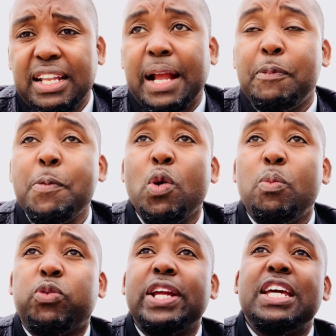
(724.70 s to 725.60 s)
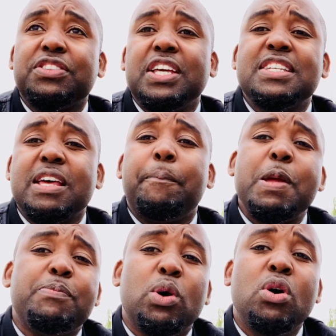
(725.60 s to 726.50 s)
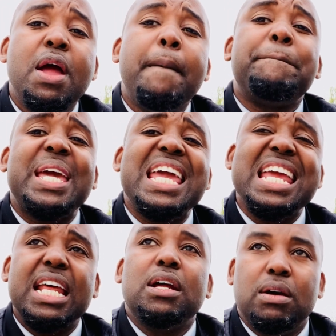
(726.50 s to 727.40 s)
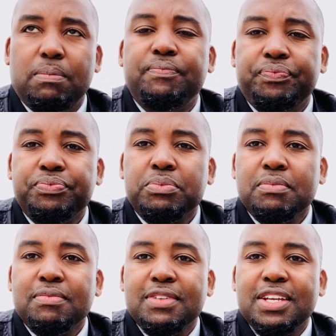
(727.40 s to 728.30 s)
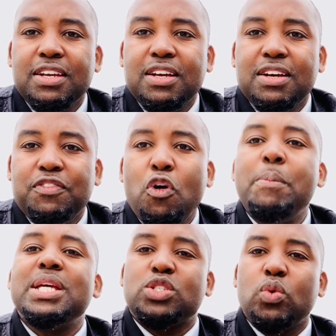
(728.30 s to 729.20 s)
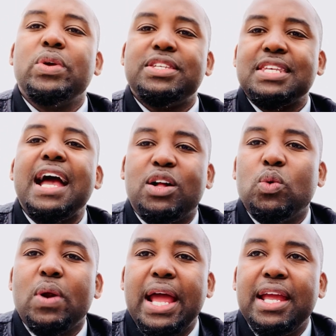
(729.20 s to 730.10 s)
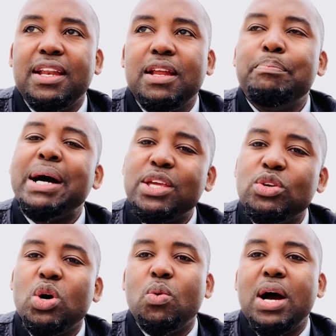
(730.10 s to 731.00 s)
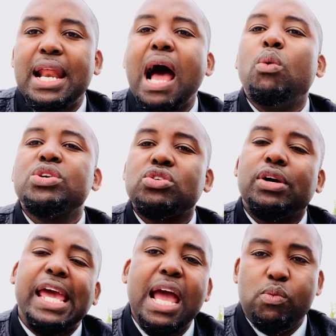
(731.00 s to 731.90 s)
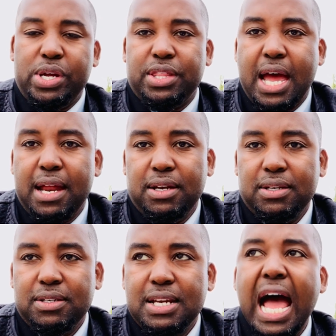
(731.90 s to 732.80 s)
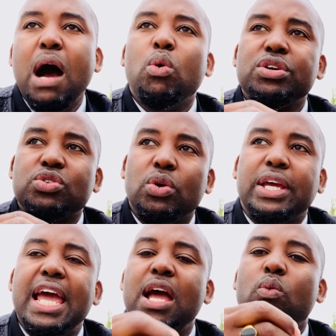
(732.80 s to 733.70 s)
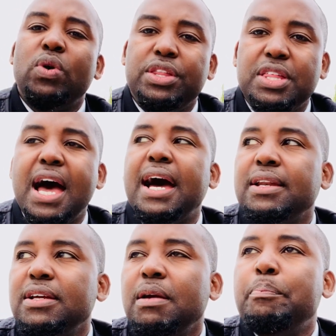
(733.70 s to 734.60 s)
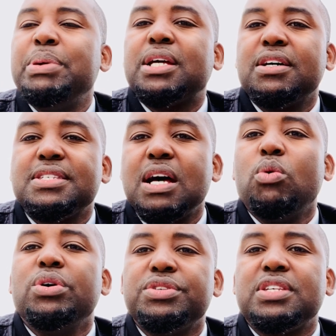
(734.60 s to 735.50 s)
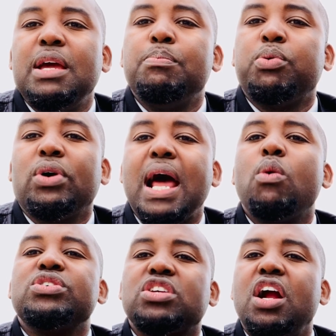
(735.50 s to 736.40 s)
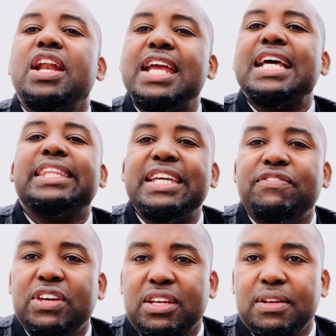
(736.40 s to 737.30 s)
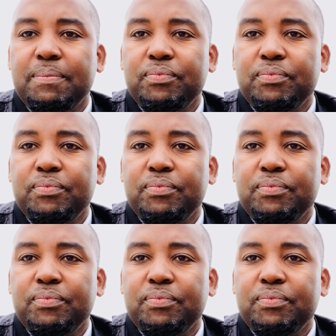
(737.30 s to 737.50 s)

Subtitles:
Like people were bringing things that people peed in them for me to recycle, right? But you know what? I was okay with that. I was okay with that because that was important. I was earning a living.